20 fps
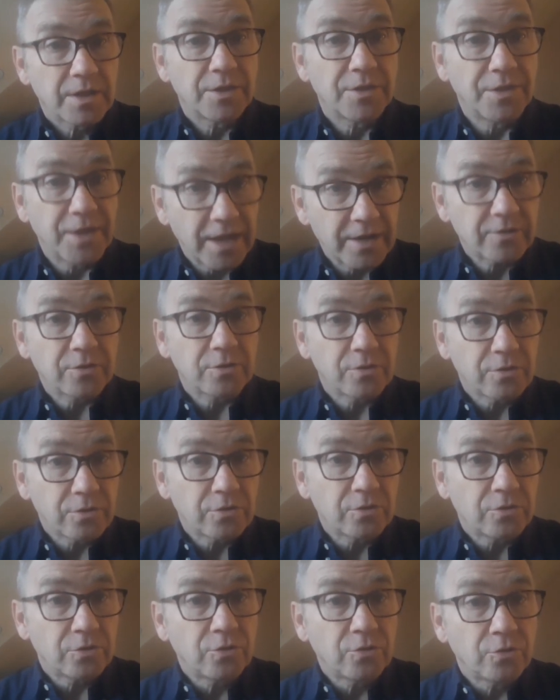that
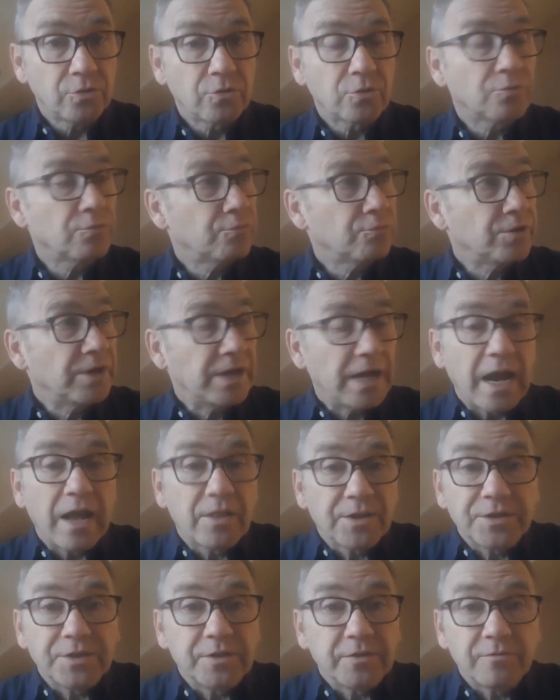your
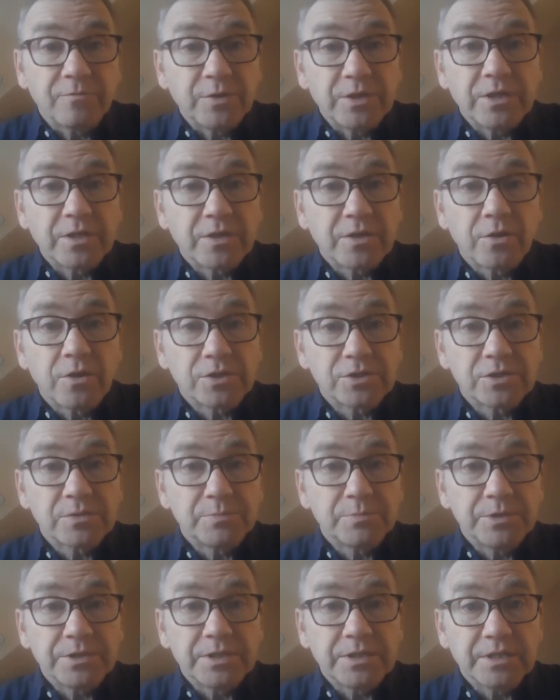reality of being a conscious
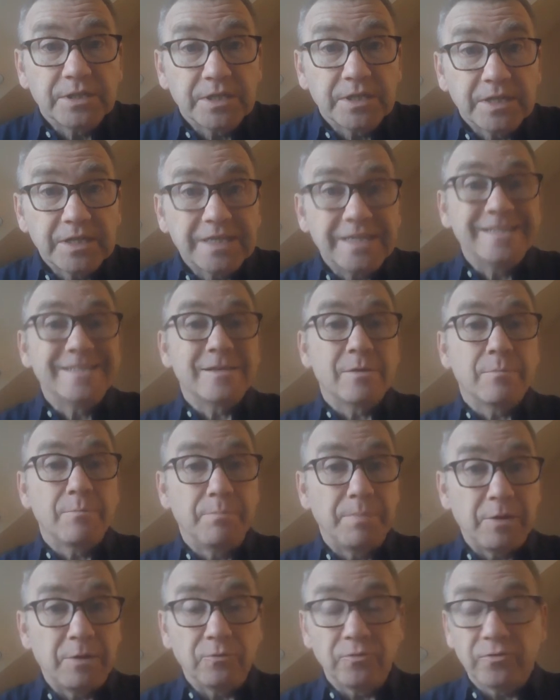being is
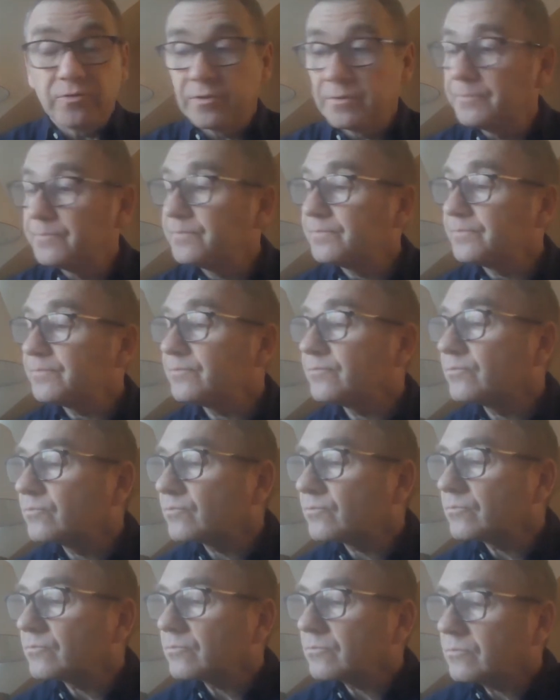about
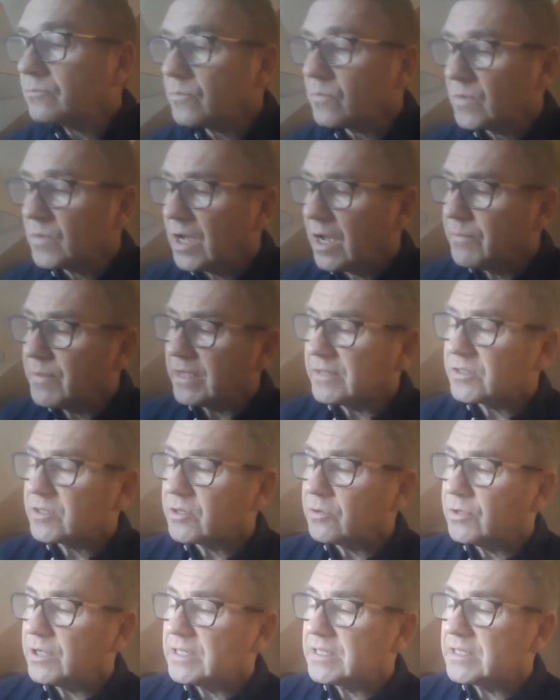um, and
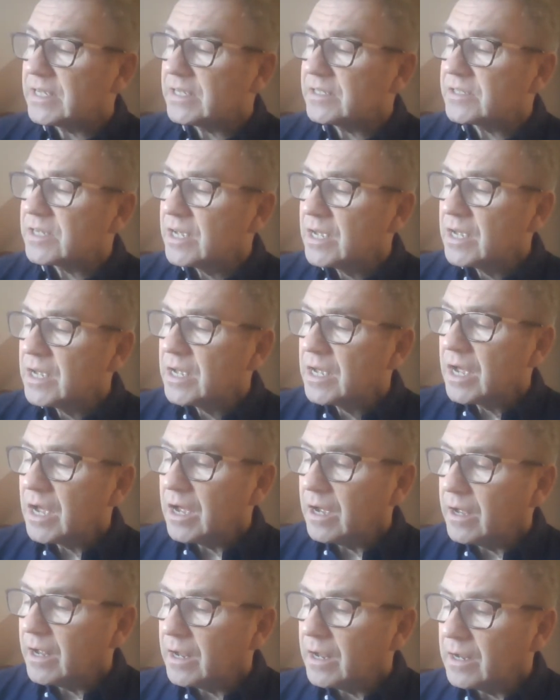so he says
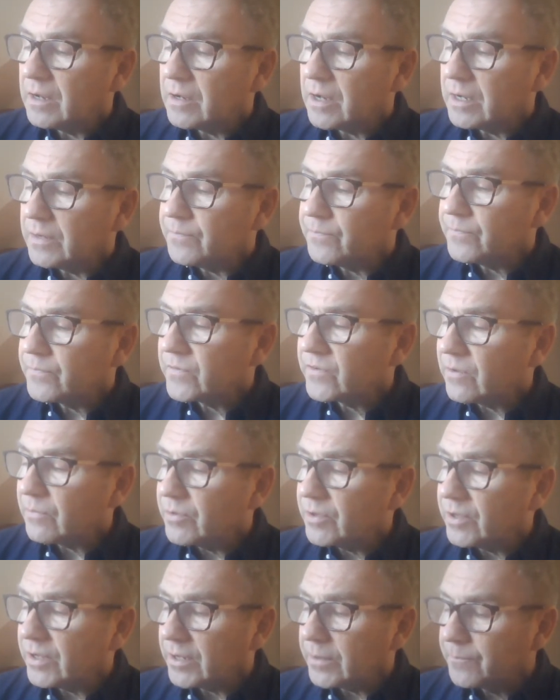uh, uh,
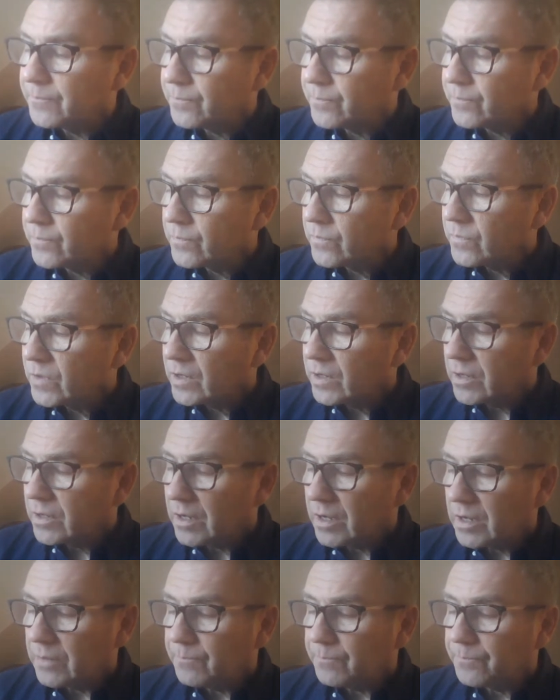something
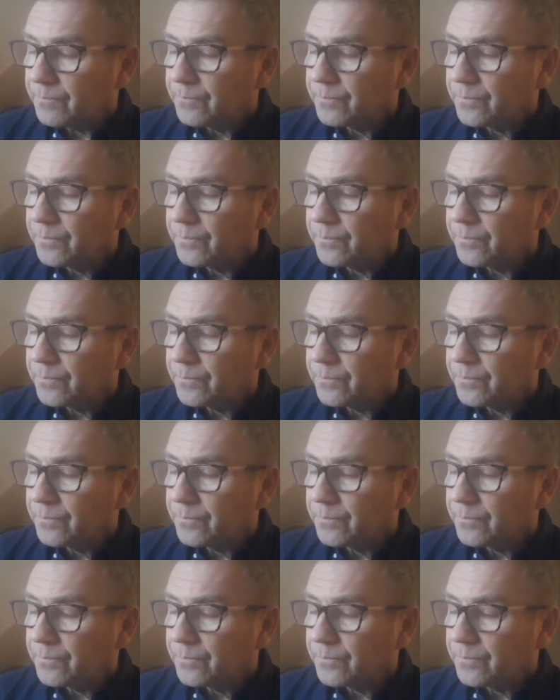um,